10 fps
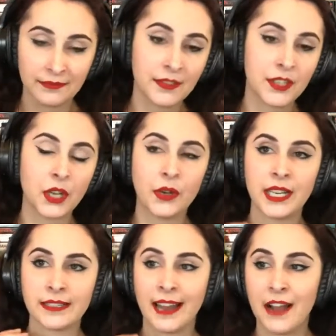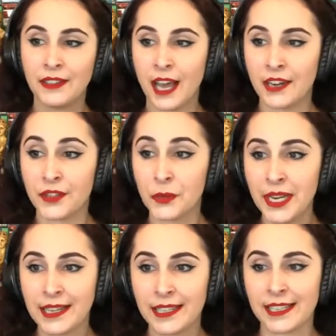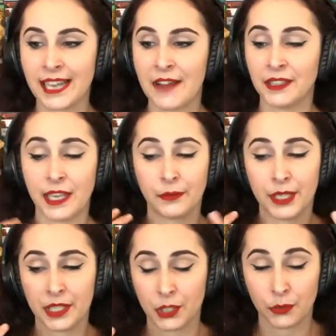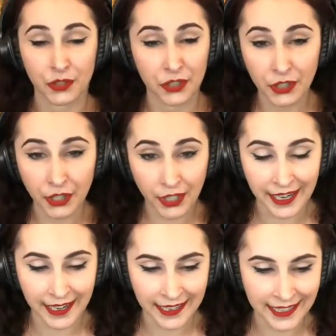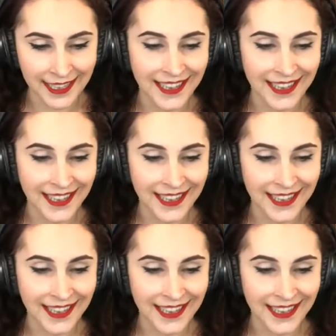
So it doesn't have a lot of sweetness. It doesn't have a lot of residual sugar in it.